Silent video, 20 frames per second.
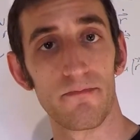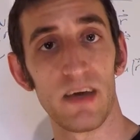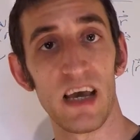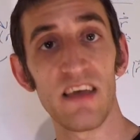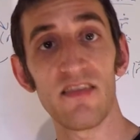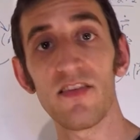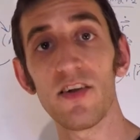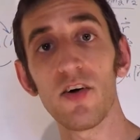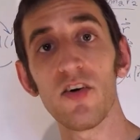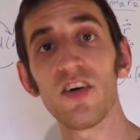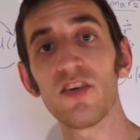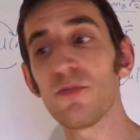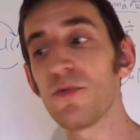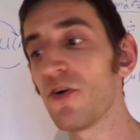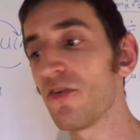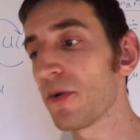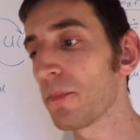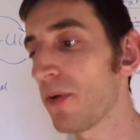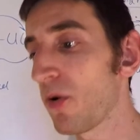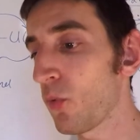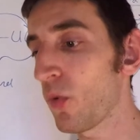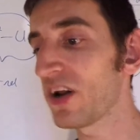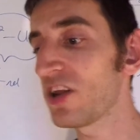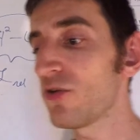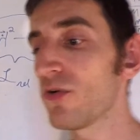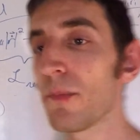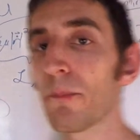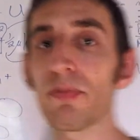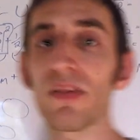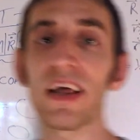It still is moving. But when
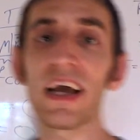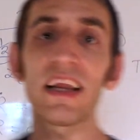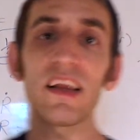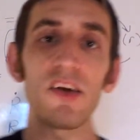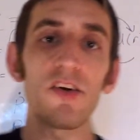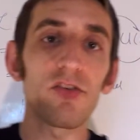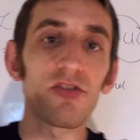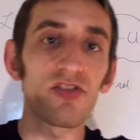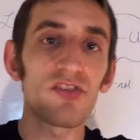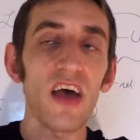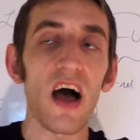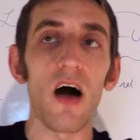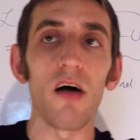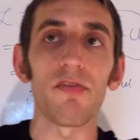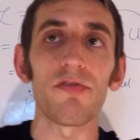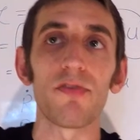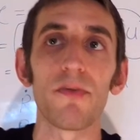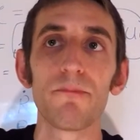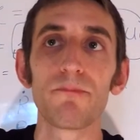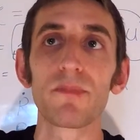you implant yourself